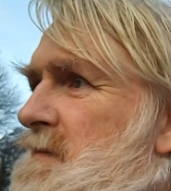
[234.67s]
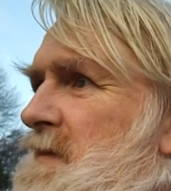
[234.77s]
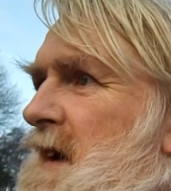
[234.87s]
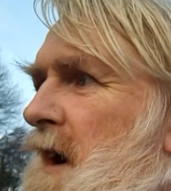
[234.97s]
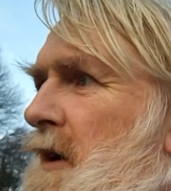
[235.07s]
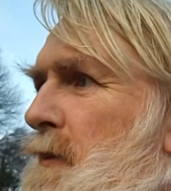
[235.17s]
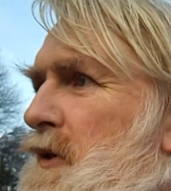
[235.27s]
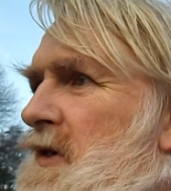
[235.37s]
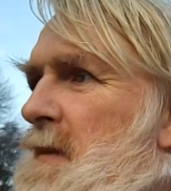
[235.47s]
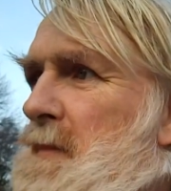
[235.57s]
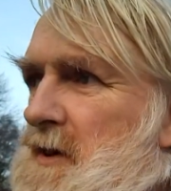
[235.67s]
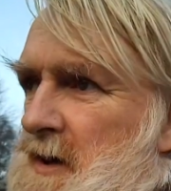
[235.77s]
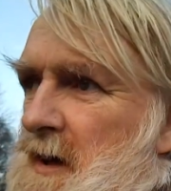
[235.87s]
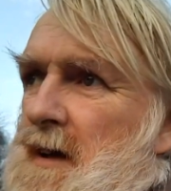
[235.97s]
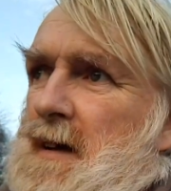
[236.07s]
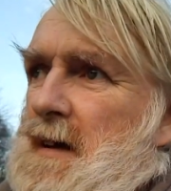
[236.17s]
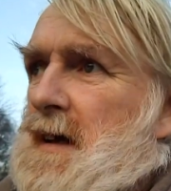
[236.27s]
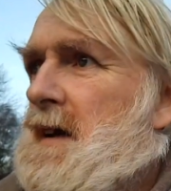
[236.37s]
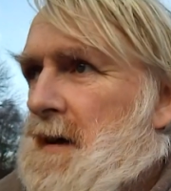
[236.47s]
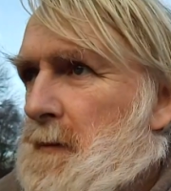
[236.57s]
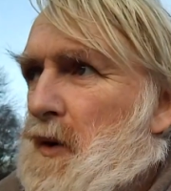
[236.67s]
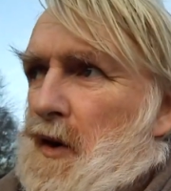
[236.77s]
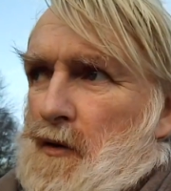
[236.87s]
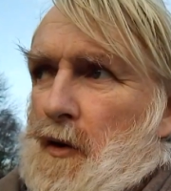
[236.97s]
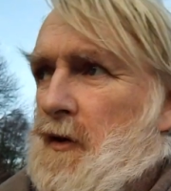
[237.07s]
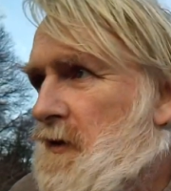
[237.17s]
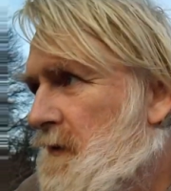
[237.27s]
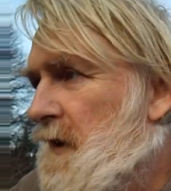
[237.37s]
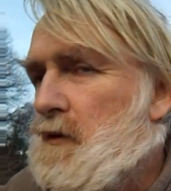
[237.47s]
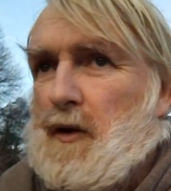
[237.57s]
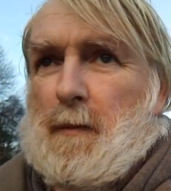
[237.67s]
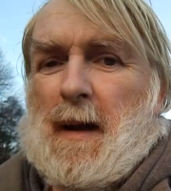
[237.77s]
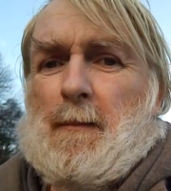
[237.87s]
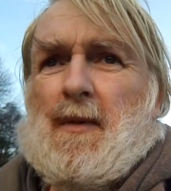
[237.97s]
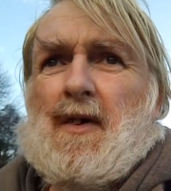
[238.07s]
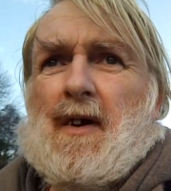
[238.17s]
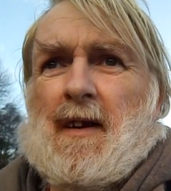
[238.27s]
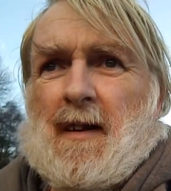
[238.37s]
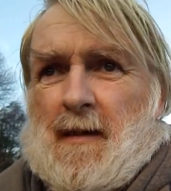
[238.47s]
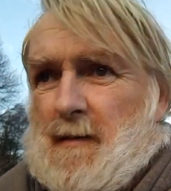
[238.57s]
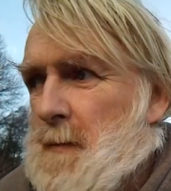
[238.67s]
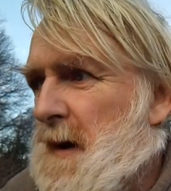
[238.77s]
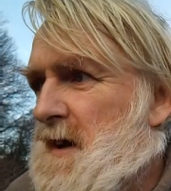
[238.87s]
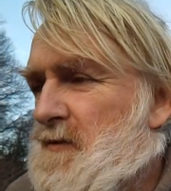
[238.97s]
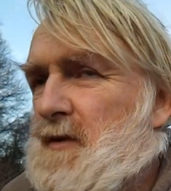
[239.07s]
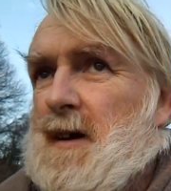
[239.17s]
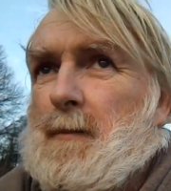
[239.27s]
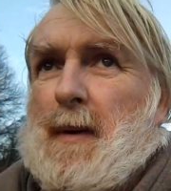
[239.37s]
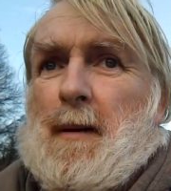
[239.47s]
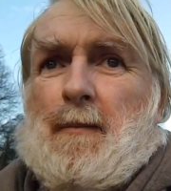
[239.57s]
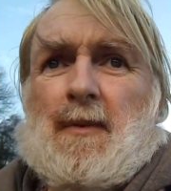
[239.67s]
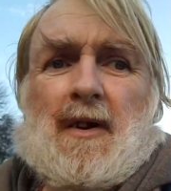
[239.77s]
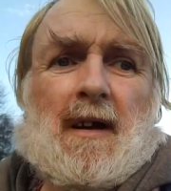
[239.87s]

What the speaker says: the hardwood timber to put across for the cross beams and the base beams.